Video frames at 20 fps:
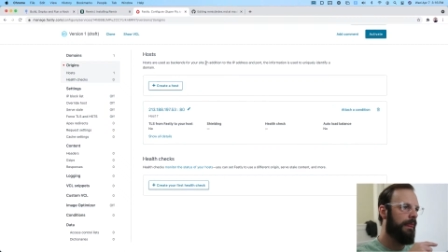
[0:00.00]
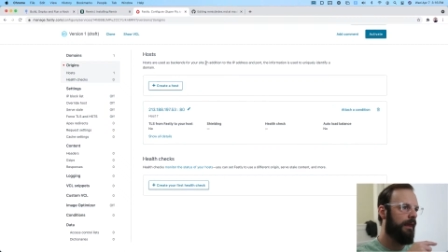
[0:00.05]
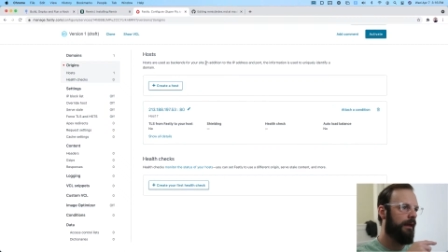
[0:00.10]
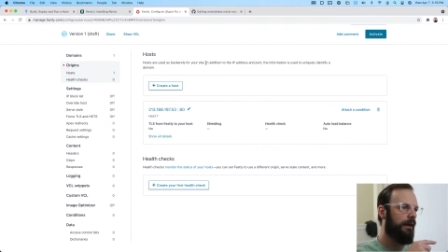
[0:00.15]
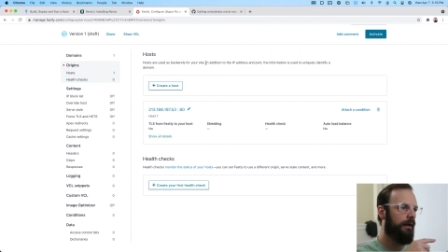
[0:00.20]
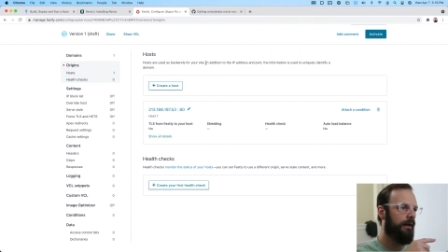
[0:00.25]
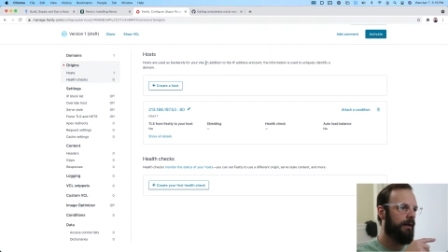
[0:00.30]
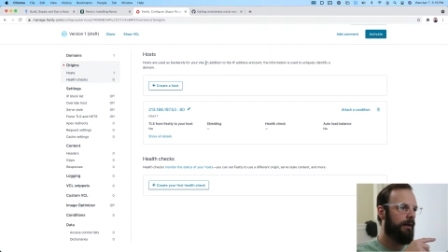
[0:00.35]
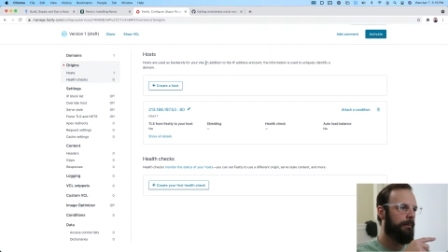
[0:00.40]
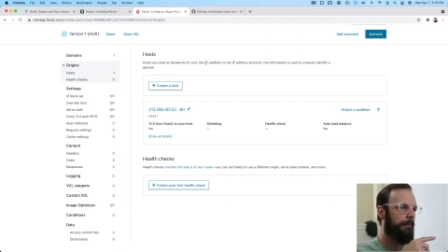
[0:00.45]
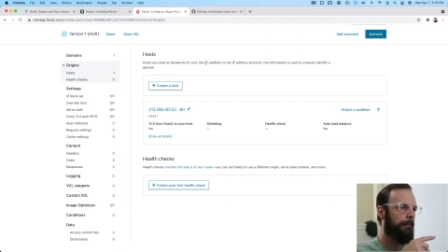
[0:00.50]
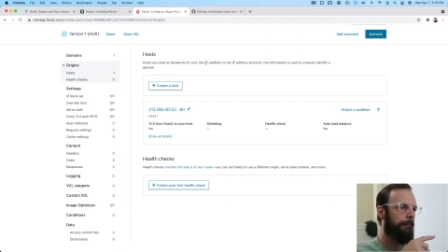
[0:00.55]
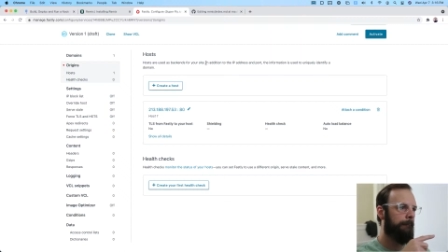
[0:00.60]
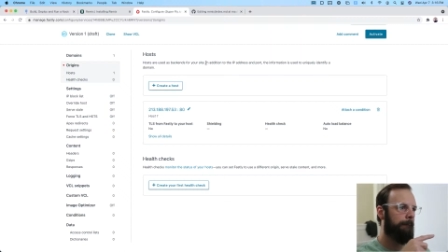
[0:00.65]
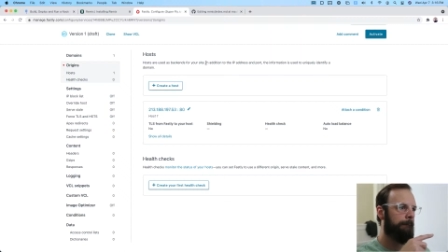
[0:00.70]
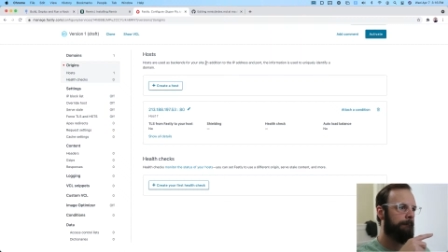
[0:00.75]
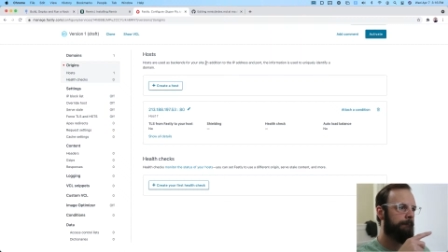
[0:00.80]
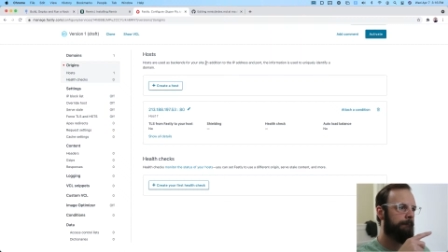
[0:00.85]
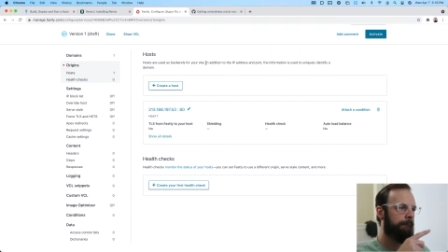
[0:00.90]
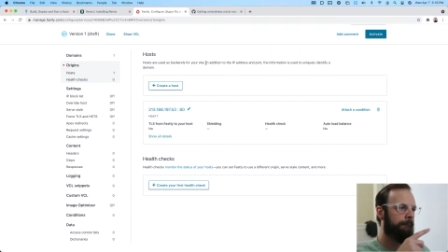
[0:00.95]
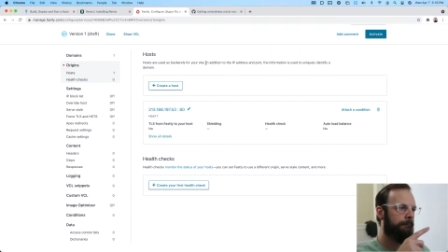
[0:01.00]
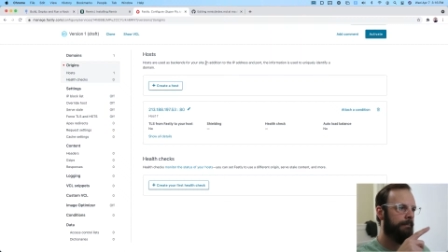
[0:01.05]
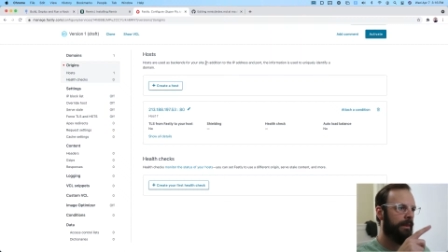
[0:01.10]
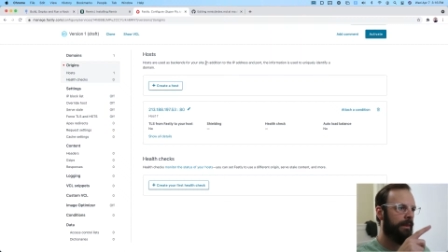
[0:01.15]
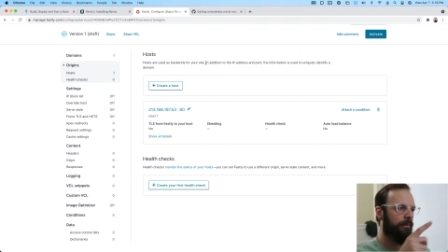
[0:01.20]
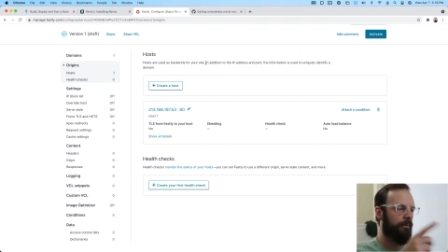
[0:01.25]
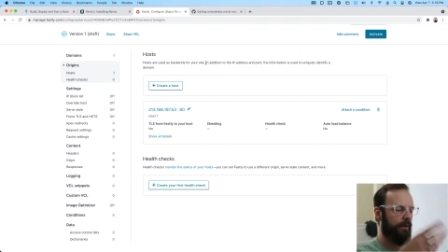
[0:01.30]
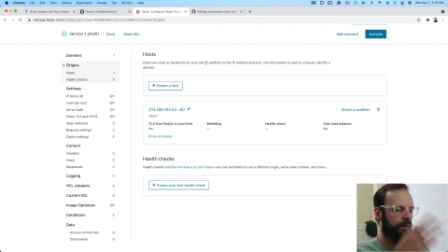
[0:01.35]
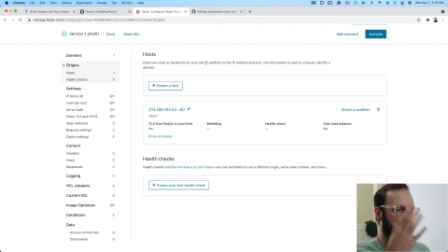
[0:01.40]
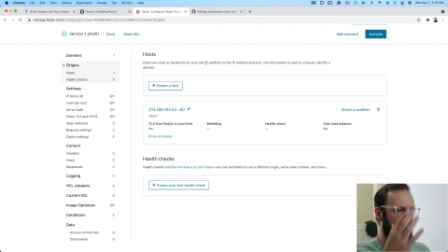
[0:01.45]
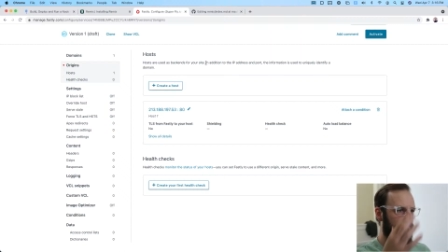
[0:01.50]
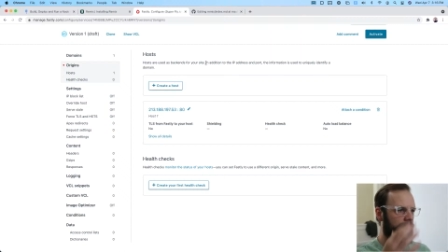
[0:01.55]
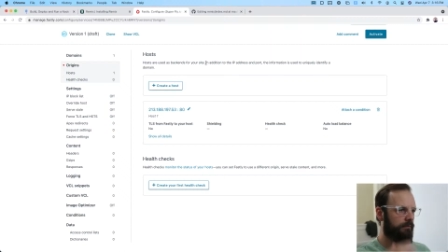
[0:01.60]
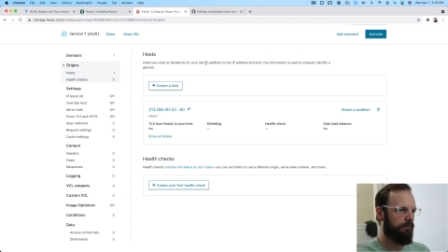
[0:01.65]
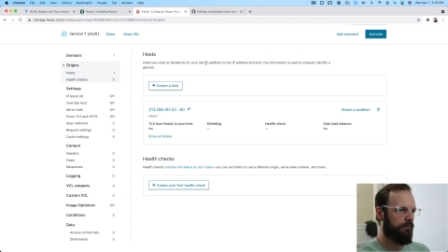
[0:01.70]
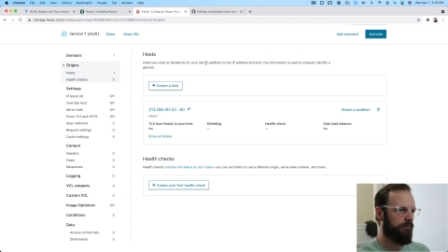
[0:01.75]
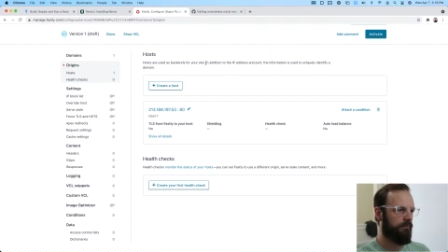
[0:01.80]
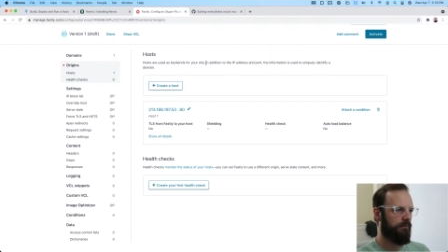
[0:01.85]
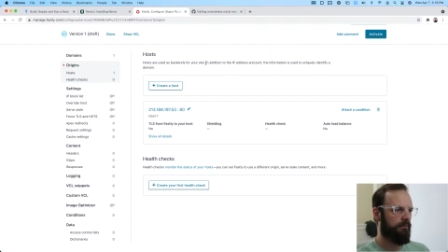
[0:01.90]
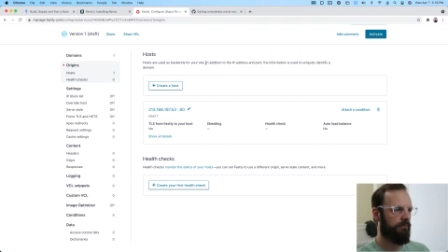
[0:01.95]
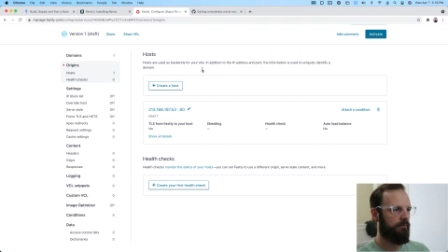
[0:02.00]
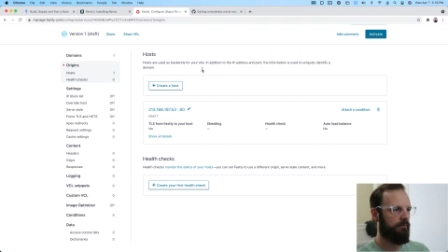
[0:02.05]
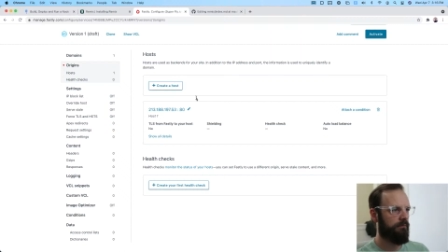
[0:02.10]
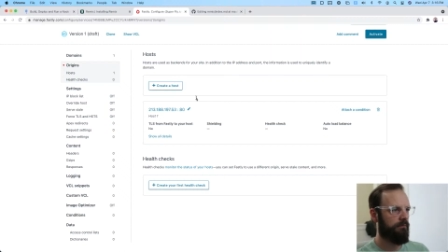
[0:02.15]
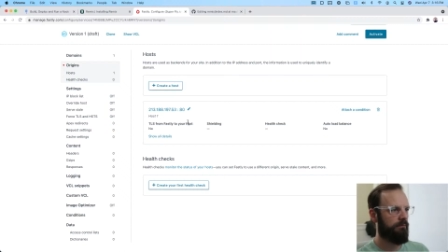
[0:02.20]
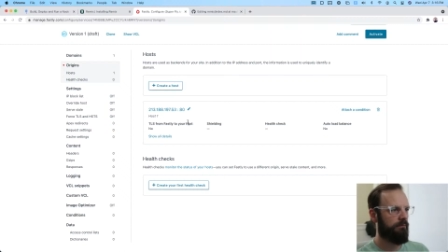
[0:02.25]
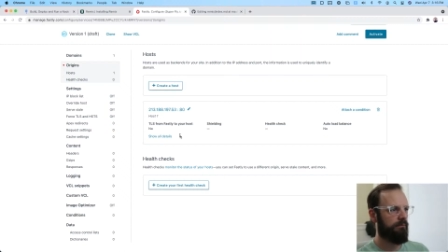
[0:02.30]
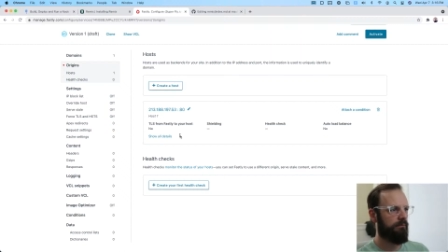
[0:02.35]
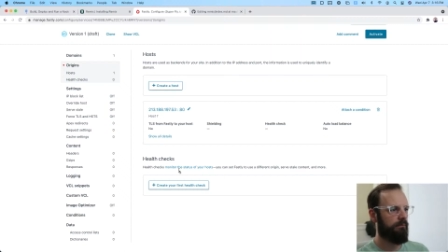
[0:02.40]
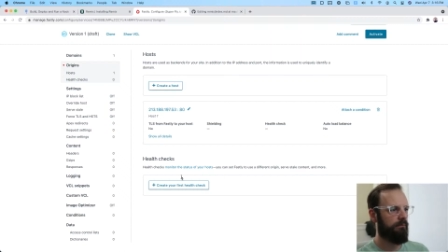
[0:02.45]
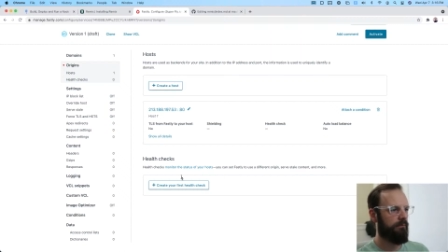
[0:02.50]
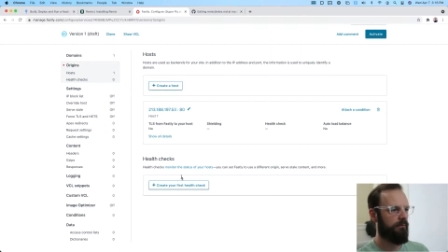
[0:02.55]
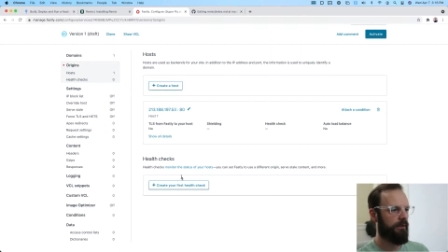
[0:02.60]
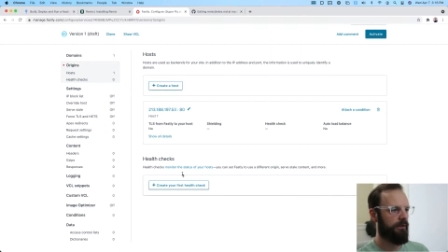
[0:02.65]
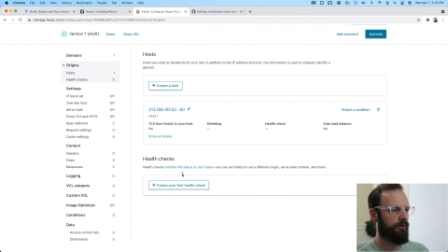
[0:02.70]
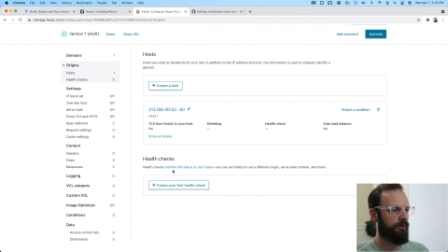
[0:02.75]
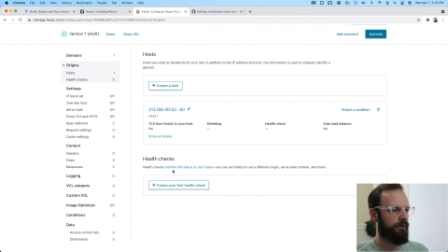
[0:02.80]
Well, let's